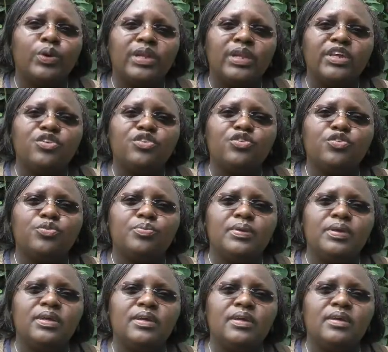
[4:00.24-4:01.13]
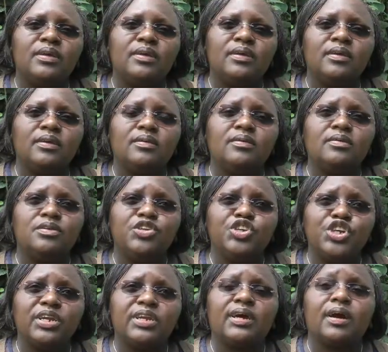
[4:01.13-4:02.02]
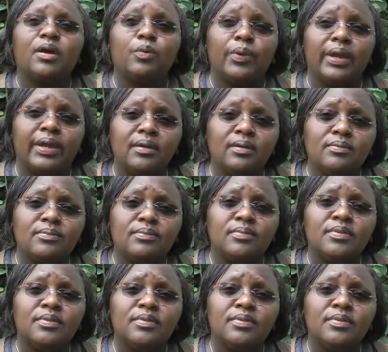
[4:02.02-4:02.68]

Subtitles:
we need to be gender aware.